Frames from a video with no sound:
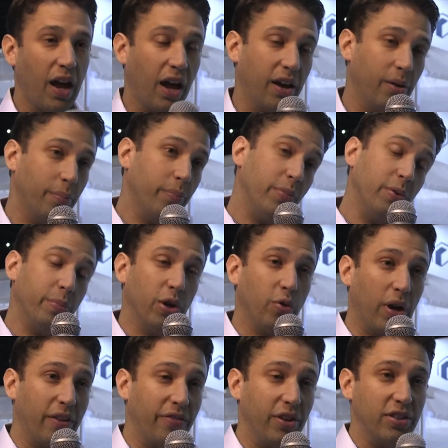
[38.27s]
And it would be
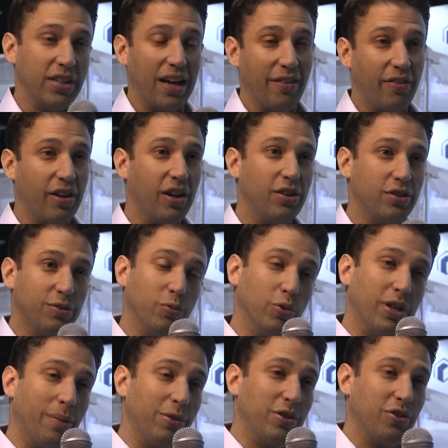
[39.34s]
great for you to have a small
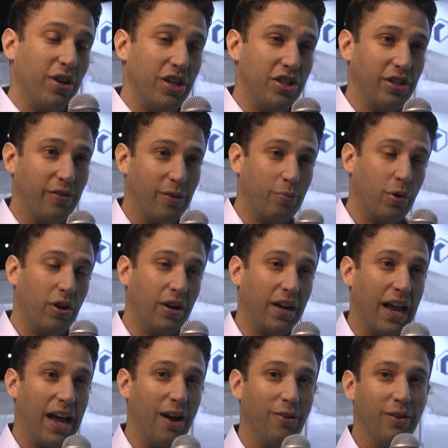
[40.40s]
demonstration of the product
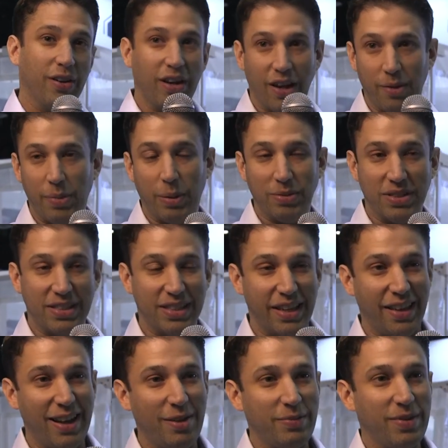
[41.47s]
now and be able to
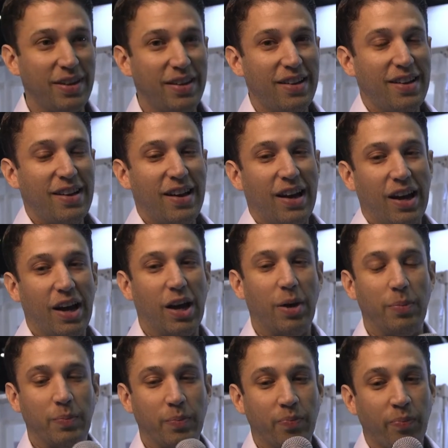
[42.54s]
see that.
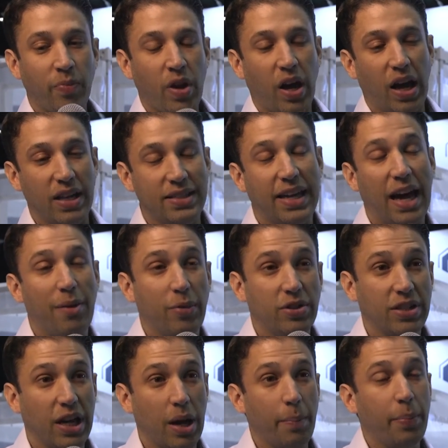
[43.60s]
Um, as Gamma
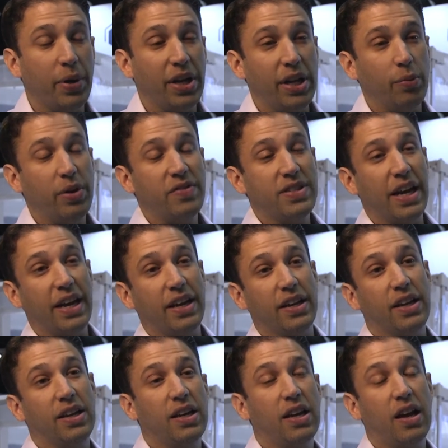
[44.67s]
as a company, we've
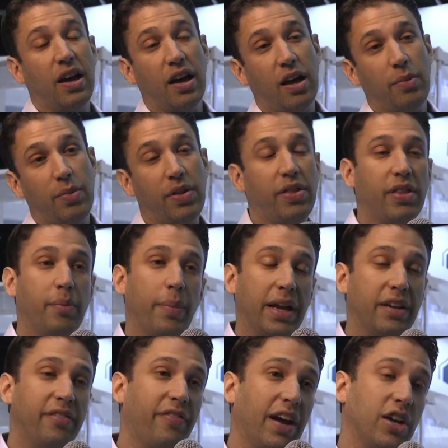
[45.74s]
taken um, the
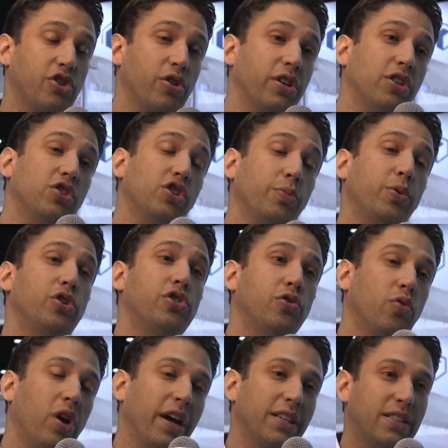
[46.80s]
manufacturing
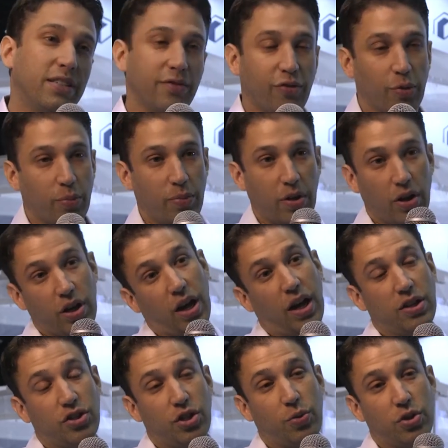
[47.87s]
distribution rights from
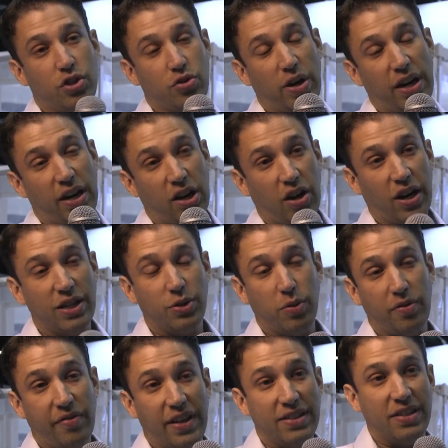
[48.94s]
uh, two Australian guys who
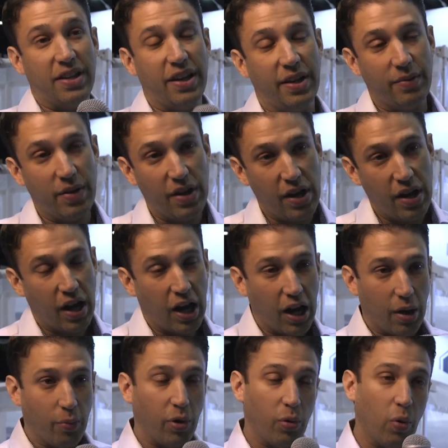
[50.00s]
invented it,
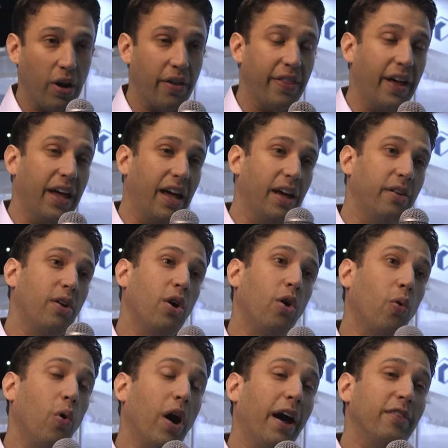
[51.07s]
um, with one of their
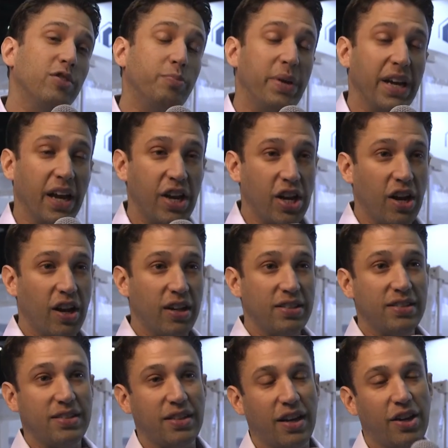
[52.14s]
wives being a
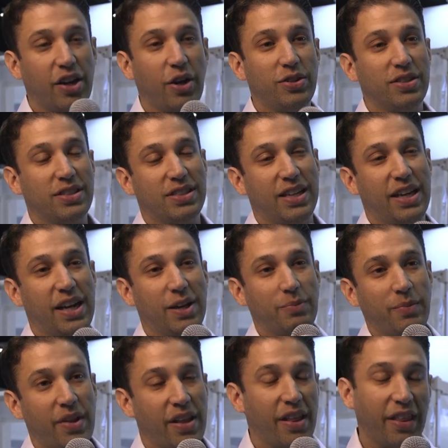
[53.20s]
nurse and noticing
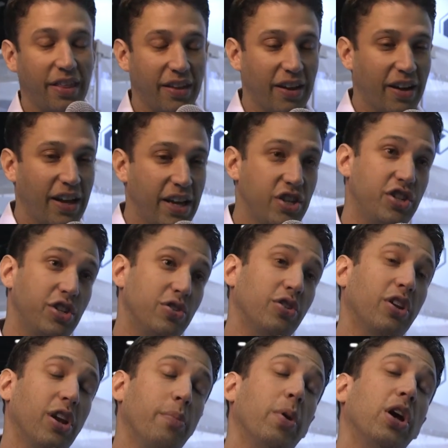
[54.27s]
the issues
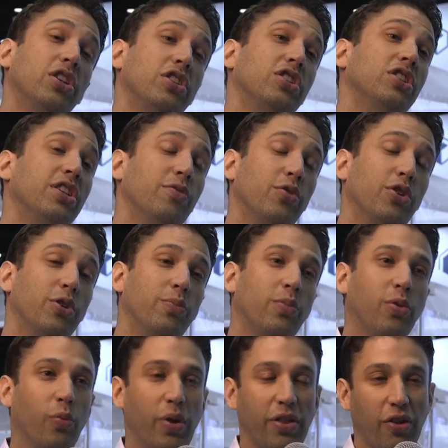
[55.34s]
on an emergency room
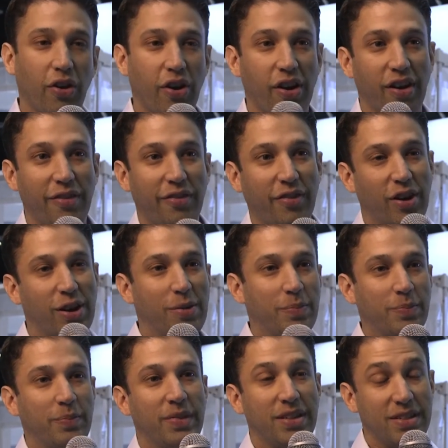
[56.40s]
with not enough
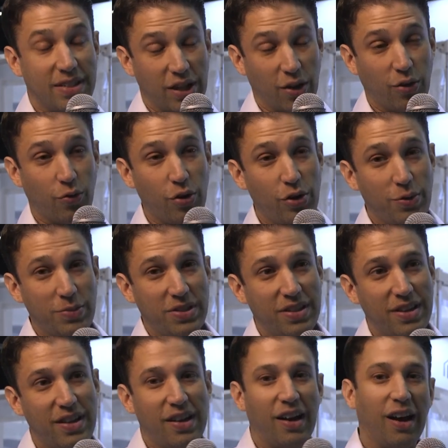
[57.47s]
um, single rooms,
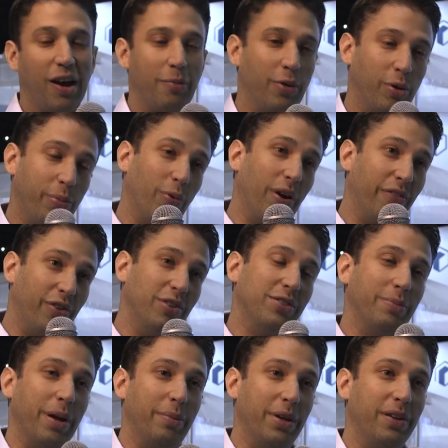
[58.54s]
um, and it would be great for you
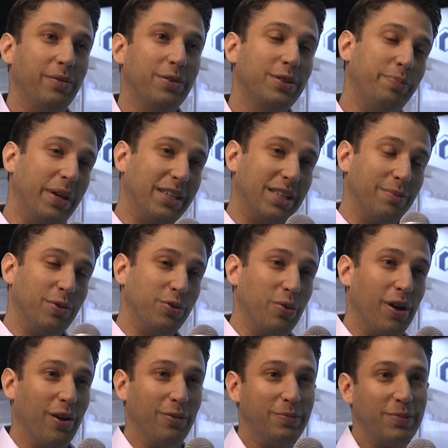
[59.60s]
to maybe speak to them as
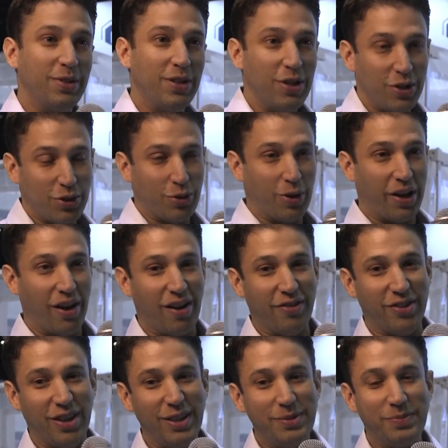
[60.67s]
well shortly
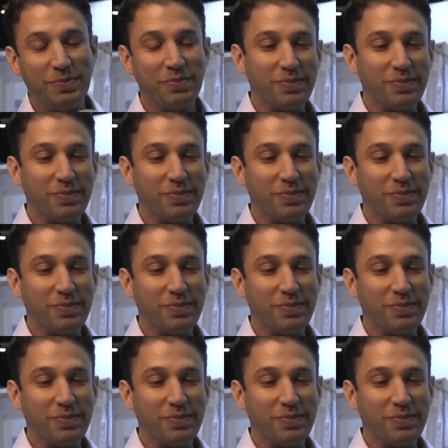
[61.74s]
after.